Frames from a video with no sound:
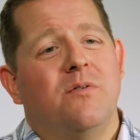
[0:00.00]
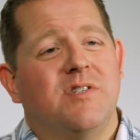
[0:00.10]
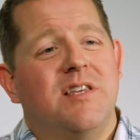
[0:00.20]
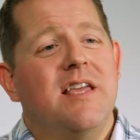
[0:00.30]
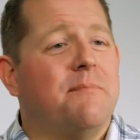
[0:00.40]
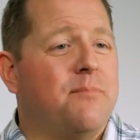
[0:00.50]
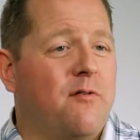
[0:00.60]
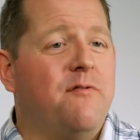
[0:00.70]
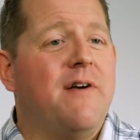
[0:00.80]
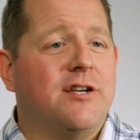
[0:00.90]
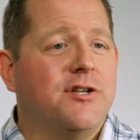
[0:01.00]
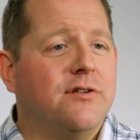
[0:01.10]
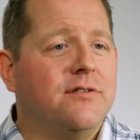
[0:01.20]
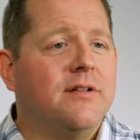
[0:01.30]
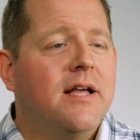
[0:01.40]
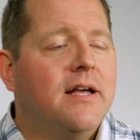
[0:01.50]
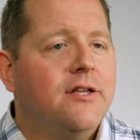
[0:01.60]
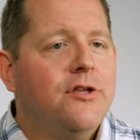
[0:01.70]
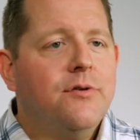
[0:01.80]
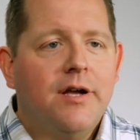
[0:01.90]
won't see a professional,
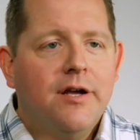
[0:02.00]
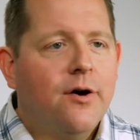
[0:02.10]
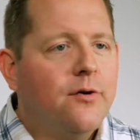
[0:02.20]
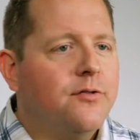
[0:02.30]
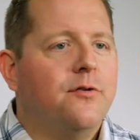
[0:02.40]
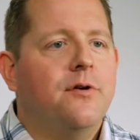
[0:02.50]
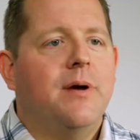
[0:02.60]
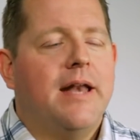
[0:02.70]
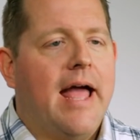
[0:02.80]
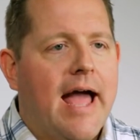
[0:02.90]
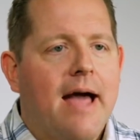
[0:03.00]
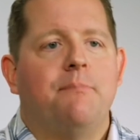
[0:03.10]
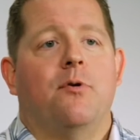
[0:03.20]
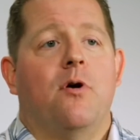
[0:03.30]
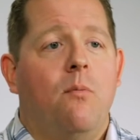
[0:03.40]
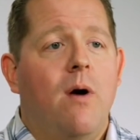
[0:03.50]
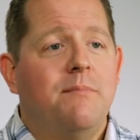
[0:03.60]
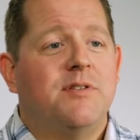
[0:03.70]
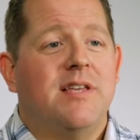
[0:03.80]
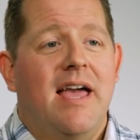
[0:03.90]
you can go through an app or a
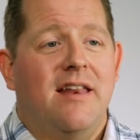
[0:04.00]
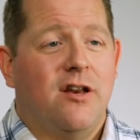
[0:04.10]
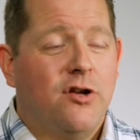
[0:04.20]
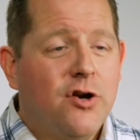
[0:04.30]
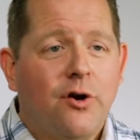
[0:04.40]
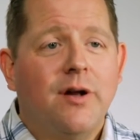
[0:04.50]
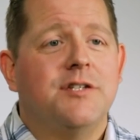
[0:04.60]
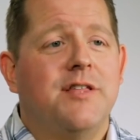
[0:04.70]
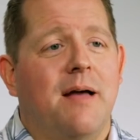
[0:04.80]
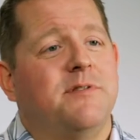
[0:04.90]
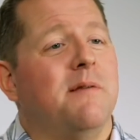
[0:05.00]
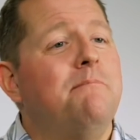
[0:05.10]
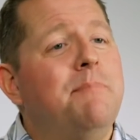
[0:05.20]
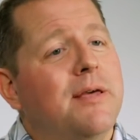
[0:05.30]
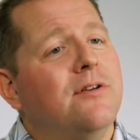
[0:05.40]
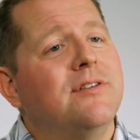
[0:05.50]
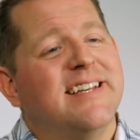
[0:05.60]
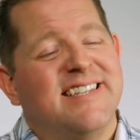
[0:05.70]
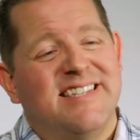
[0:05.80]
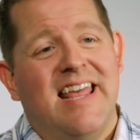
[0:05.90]
website and encourage them to
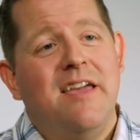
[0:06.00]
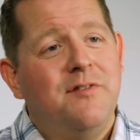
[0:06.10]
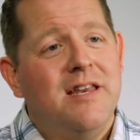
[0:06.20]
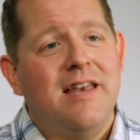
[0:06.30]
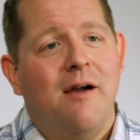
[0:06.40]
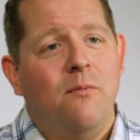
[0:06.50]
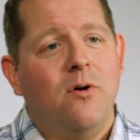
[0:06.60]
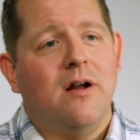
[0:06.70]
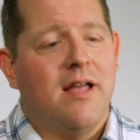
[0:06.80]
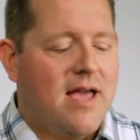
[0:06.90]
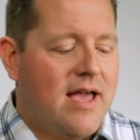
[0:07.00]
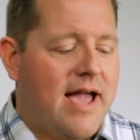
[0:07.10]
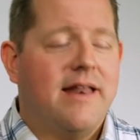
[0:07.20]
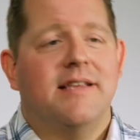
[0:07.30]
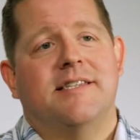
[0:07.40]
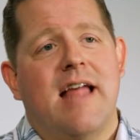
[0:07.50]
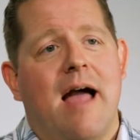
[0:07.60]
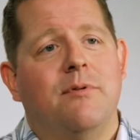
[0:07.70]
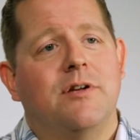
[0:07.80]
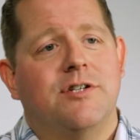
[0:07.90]
build a safety network and
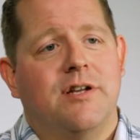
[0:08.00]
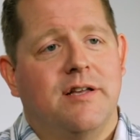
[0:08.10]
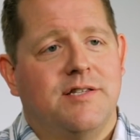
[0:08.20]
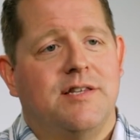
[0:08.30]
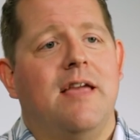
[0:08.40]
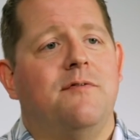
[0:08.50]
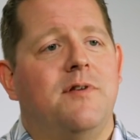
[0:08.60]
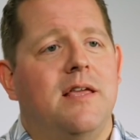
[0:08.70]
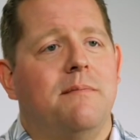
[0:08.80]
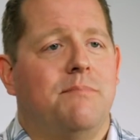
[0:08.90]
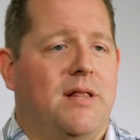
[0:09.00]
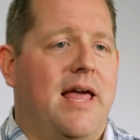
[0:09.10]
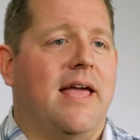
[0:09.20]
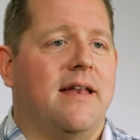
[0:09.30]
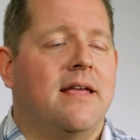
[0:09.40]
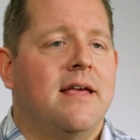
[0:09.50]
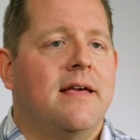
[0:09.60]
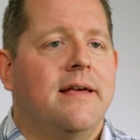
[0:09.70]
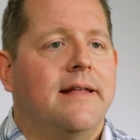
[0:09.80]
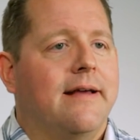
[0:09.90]
establish a safety plan.
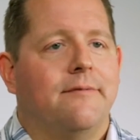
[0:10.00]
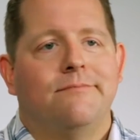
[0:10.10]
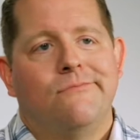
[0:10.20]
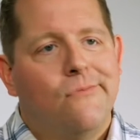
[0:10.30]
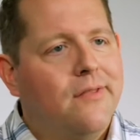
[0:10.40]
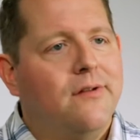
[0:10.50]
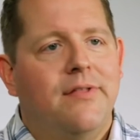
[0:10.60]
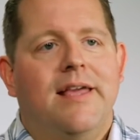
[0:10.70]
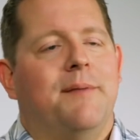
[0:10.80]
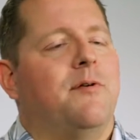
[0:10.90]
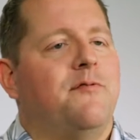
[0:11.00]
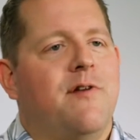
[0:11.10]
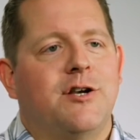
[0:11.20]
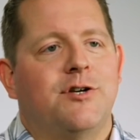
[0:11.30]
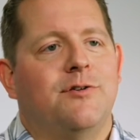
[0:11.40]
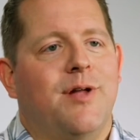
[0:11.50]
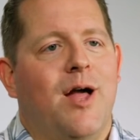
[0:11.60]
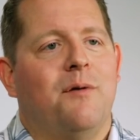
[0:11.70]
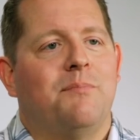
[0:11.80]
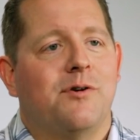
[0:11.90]
Now, whether they get professional
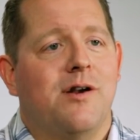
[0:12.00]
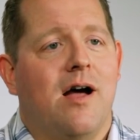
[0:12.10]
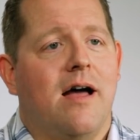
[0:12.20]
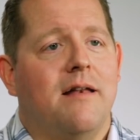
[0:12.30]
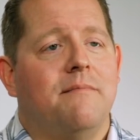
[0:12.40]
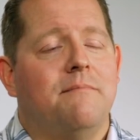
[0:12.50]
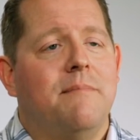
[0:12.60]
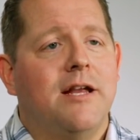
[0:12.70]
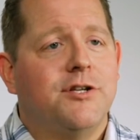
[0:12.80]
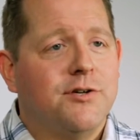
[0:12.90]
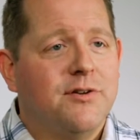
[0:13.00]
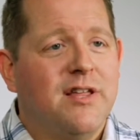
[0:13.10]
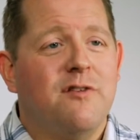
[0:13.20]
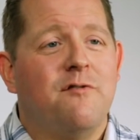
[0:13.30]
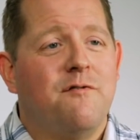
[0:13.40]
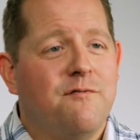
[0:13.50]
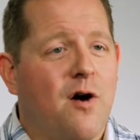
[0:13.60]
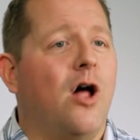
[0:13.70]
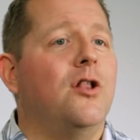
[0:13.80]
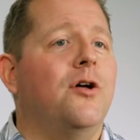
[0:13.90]
help or not, make sure that you
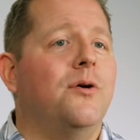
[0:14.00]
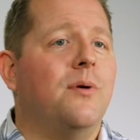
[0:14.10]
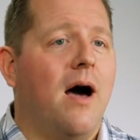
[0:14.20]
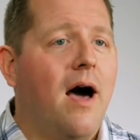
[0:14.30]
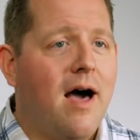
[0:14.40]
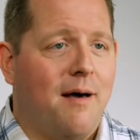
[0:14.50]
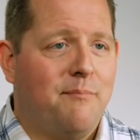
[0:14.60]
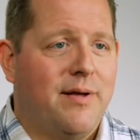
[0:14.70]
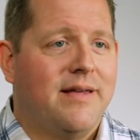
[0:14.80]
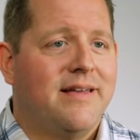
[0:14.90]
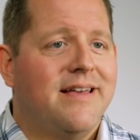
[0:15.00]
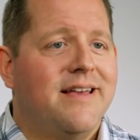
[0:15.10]
follow up